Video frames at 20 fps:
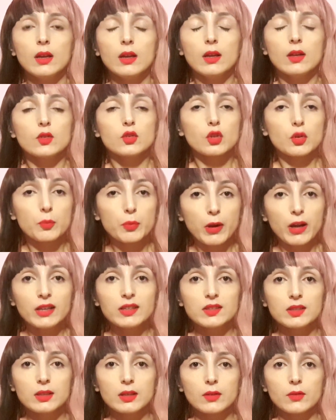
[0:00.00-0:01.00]

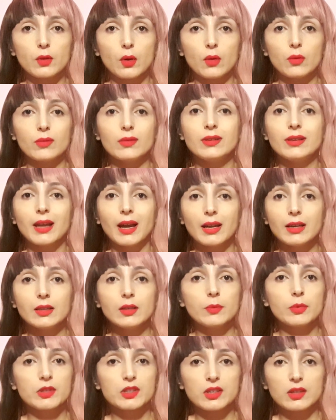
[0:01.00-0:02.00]
Surprisingly though,
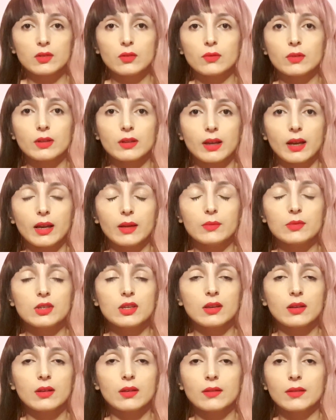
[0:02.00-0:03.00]
90% of the times,
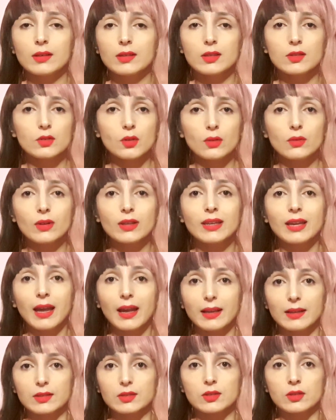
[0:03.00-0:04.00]
this is not the
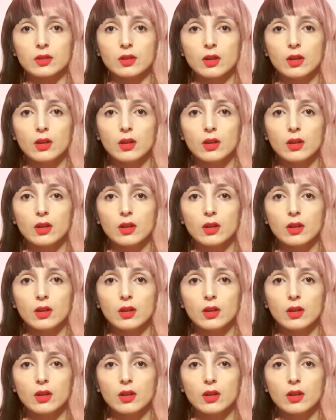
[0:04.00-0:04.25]
case.